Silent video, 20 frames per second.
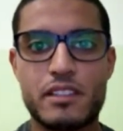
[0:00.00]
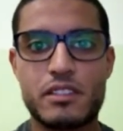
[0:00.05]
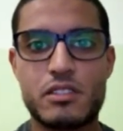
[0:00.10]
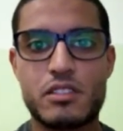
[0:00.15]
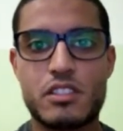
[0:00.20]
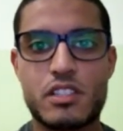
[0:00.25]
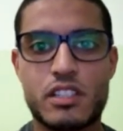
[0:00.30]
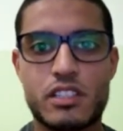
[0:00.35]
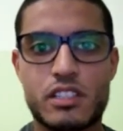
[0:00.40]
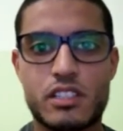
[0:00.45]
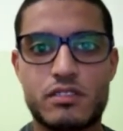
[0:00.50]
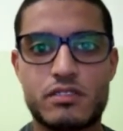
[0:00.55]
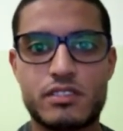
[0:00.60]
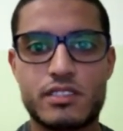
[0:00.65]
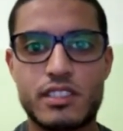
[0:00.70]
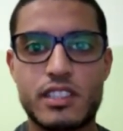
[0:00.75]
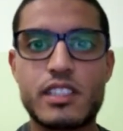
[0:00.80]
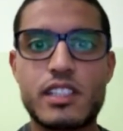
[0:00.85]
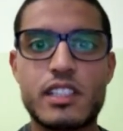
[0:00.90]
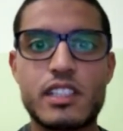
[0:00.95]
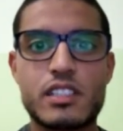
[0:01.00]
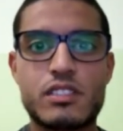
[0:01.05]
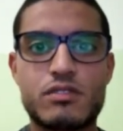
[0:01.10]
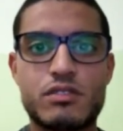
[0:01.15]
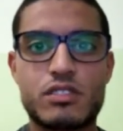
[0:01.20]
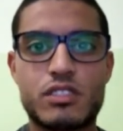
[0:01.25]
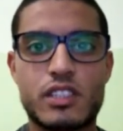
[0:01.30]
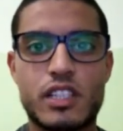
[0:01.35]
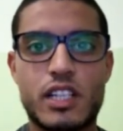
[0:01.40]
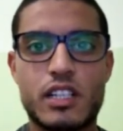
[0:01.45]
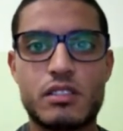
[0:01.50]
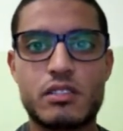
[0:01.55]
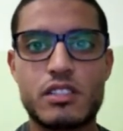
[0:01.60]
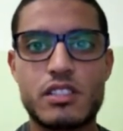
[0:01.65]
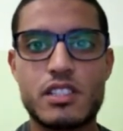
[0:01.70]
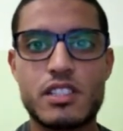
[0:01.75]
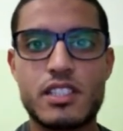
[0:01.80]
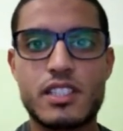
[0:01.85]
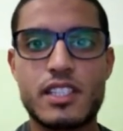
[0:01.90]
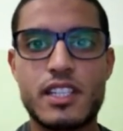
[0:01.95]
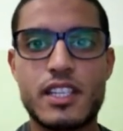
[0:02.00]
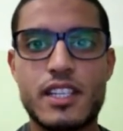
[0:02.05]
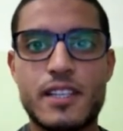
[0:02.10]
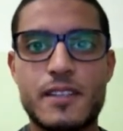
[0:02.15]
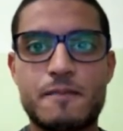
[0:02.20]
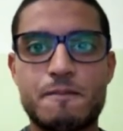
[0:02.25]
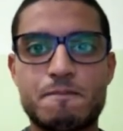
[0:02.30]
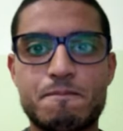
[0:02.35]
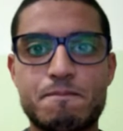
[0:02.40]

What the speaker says: you study for at least 4 hours a day.